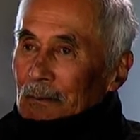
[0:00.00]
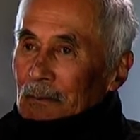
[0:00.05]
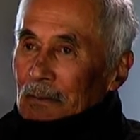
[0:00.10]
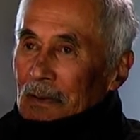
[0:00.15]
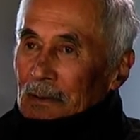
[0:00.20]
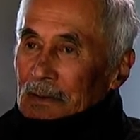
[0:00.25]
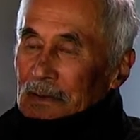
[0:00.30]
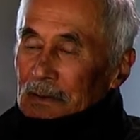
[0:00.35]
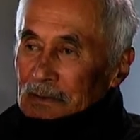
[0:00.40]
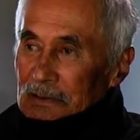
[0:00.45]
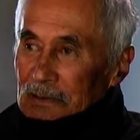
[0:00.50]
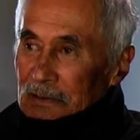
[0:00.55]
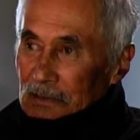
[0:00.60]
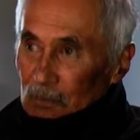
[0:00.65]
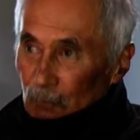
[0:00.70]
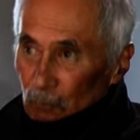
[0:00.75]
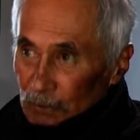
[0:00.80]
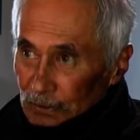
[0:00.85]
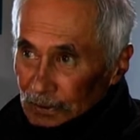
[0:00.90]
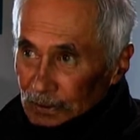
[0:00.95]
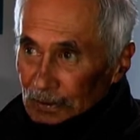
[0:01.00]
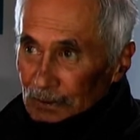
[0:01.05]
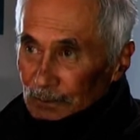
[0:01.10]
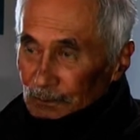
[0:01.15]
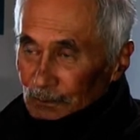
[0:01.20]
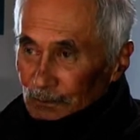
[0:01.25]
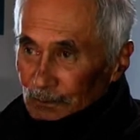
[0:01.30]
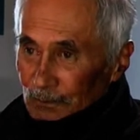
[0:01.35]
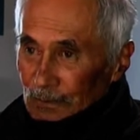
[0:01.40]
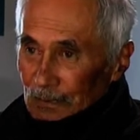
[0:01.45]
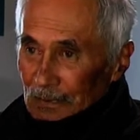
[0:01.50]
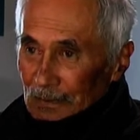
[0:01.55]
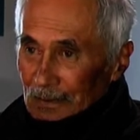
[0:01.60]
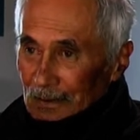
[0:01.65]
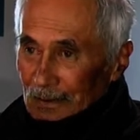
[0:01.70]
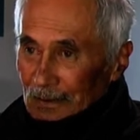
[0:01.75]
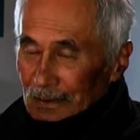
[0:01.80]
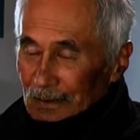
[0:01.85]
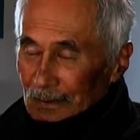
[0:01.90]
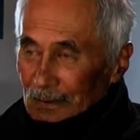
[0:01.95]
in the winter,
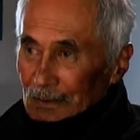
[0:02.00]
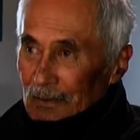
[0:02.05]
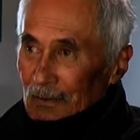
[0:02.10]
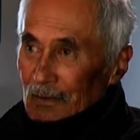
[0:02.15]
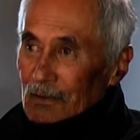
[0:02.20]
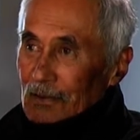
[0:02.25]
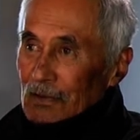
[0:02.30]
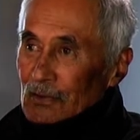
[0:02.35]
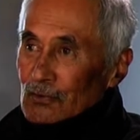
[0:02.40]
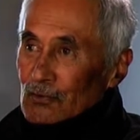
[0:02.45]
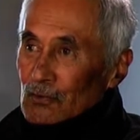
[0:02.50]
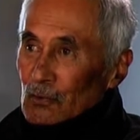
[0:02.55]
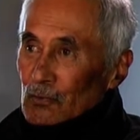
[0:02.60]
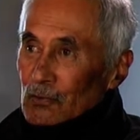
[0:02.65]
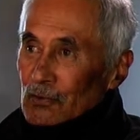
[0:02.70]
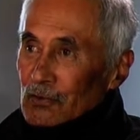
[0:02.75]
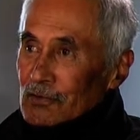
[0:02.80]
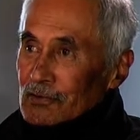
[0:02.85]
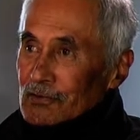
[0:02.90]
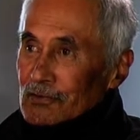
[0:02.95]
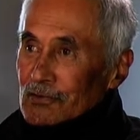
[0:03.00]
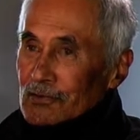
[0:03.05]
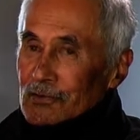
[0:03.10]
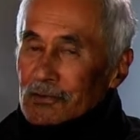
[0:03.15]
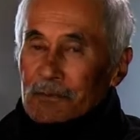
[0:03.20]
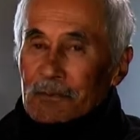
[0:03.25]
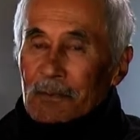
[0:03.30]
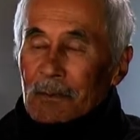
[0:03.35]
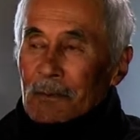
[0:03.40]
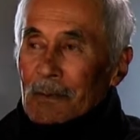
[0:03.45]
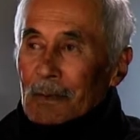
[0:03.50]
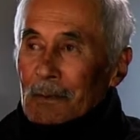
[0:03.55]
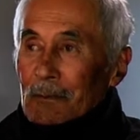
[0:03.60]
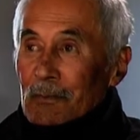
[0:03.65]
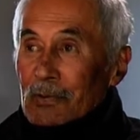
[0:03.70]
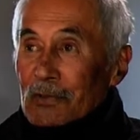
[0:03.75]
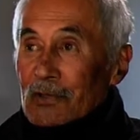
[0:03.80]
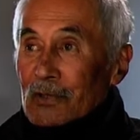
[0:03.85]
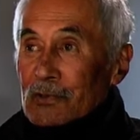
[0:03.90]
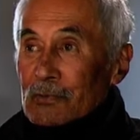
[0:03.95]
a lot of the children used to,
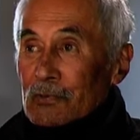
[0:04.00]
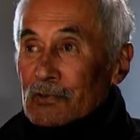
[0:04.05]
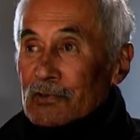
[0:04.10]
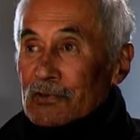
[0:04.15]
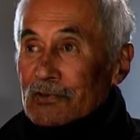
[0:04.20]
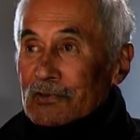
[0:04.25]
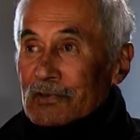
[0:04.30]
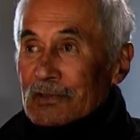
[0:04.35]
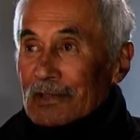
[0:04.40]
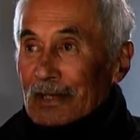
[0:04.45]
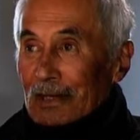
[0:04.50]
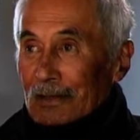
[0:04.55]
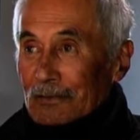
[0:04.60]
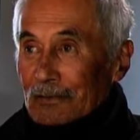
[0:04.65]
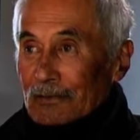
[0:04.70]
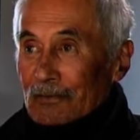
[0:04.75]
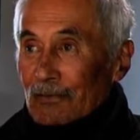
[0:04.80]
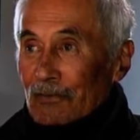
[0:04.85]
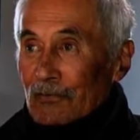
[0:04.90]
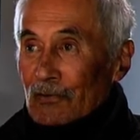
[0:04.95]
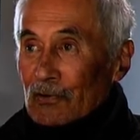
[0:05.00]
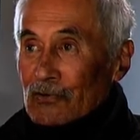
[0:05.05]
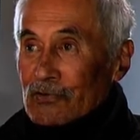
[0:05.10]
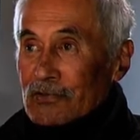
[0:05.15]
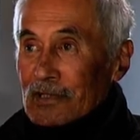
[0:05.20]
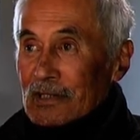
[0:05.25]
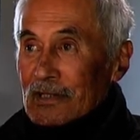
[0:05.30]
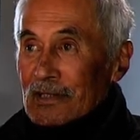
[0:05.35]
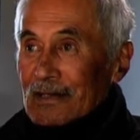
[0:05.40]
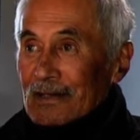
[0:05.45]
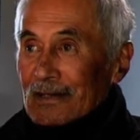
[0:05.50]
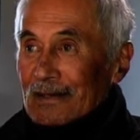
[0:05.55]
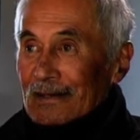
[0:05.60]
because it was frosty,